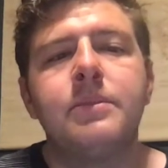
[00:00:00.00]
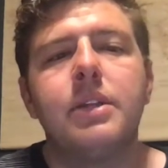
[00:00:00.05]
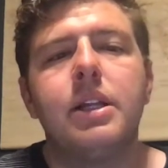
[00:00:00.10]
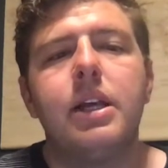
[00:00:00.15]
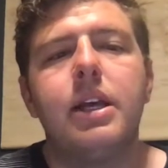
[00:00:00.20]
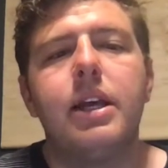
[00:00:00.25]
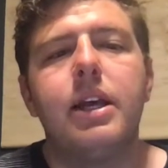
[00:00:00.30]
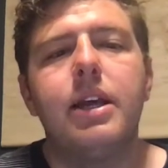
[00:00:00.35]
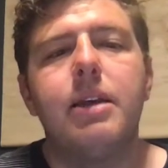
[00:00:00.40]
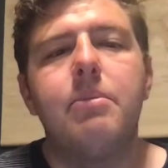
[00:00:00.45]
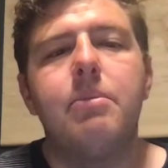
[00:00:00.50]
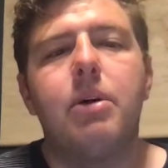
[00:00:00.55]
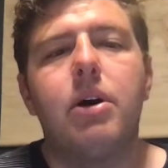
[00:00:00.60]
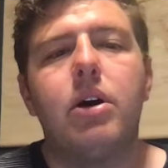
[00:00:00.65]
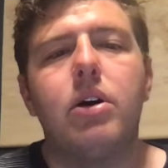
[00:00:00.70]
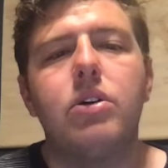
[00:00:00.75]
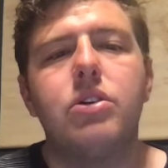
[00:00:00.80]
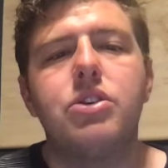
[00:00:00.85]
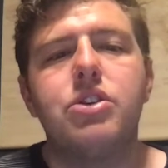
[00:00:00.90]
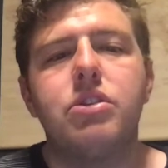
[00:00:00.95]
And, and
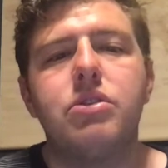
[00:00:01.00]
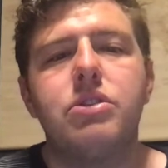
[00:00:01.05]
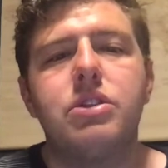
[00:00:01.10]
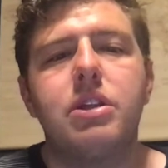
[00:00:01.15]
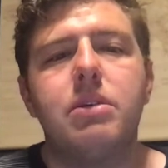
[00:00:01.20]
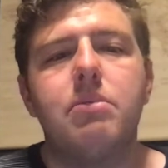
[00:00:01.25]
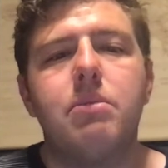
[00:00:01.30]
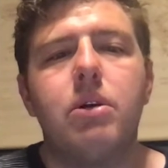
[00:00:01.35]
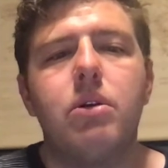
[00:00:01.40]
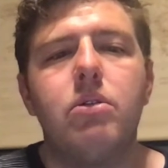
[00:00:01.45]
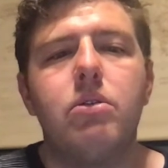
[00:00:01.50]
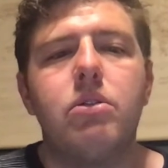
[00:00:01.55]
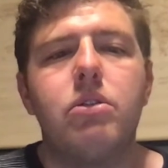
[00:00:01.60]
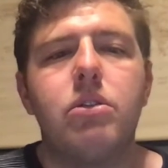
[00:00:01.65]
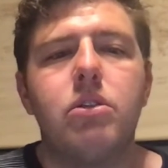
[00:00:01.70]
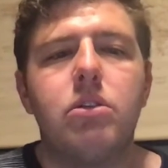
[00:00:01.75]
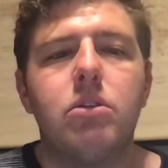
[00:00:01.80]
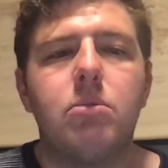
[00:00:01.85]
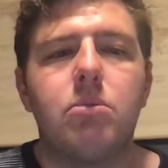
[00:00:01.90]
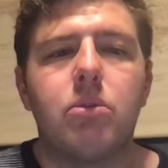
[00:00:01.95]
Paul shows that both
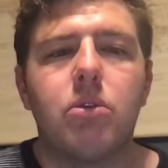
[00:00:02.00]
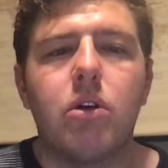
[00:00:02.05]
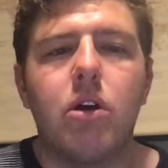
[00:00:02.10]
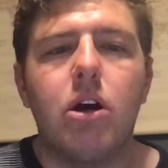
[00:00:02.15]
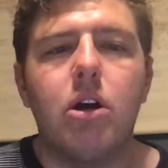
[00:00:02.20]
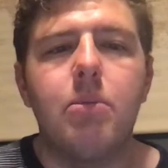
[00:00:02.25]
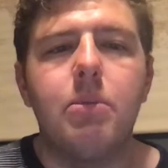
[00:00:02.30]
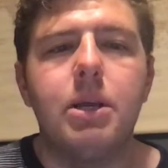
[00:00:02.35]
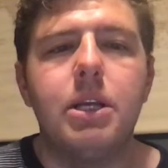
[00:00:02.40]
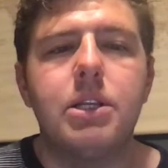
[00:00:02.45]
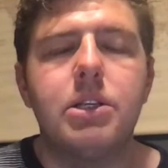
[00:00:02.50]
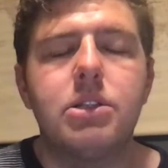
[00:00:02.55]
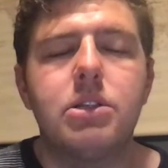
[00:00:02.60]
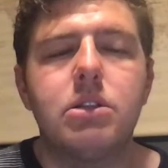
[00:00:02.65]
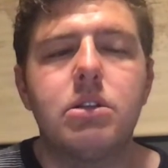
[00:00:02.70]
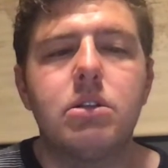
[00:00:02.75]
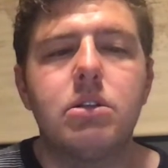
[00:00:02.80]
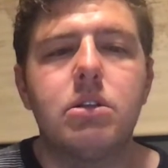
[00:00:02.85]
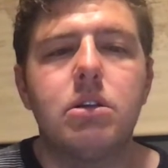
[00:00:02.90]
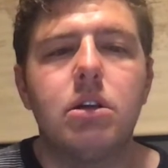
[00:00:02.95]
the
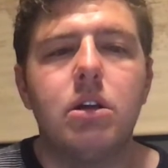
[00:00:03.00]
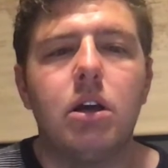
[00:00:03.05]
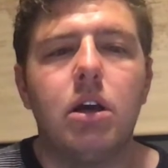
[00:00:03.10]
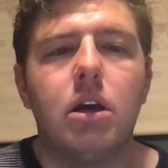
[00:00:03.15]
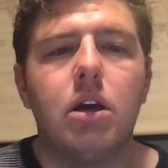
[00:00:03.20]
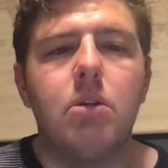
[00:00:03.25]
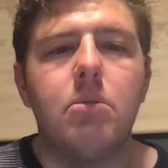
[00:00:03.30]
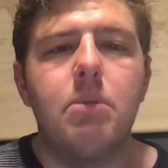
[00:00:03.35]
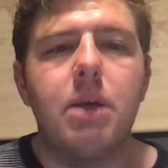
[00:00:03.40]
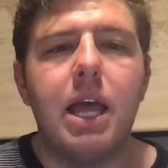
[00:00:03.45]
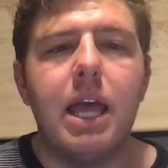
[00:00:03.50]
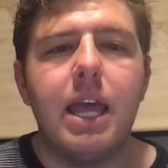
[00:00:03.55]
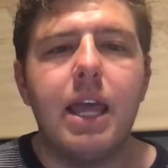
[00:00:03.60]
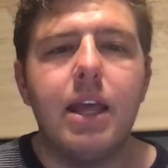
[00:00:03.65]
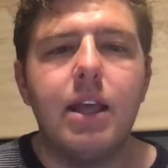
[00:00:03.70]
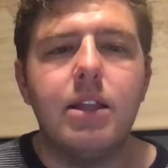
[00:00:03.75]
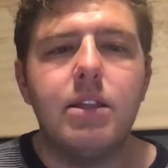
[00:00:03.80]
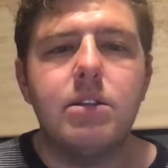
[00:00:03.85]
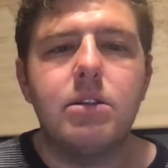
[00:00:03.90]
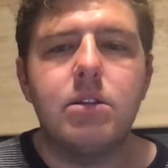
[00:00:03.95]
promise um,
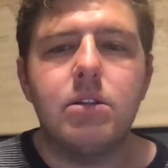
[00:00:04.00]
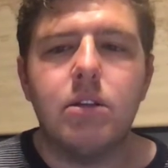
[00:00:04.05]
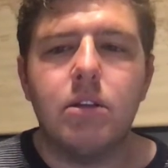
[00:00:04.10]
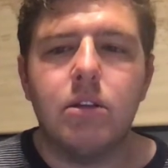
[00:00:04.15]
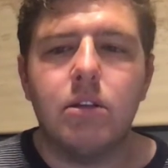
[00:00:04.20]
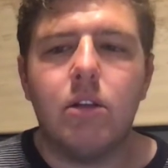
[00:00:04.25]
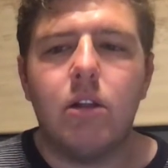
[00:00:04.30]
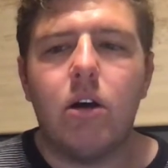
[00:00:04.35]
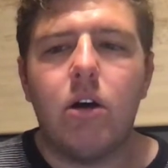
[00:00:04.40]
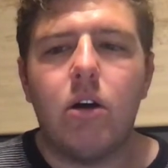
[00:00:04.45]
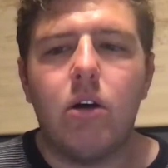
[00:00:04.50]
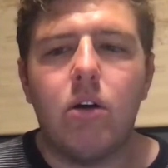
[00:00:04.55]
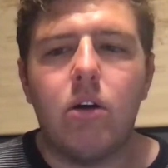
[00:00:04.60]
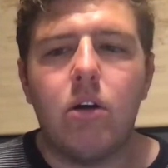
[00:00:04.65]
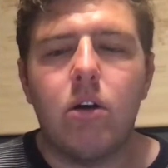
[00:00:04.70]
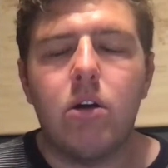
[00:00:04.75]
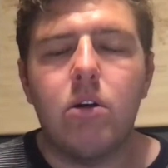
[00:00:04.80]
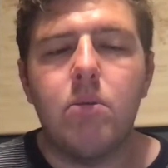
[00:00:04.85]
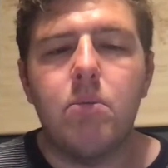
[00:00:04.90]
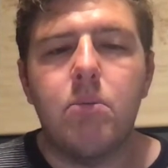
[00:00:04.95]
and the law
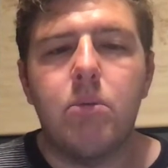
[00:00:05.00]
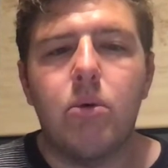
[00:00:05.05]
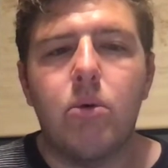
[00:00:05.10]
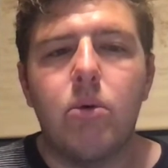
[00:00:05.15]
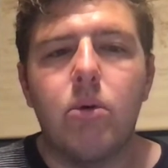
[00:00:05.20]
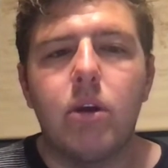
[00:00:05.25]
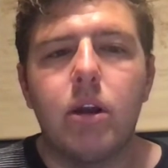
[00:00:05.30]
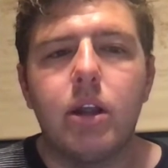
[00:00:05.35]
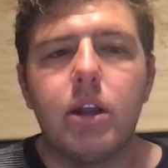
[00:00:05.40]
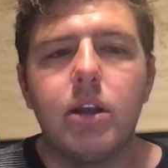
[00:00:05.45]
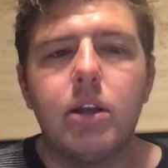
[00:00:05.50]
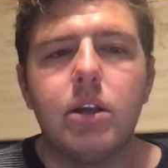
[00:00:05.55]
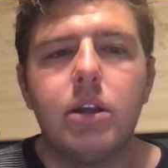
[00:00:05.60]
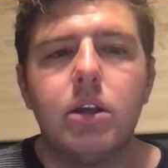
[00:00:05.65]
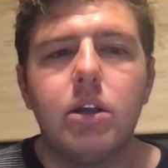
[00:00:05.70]
are important.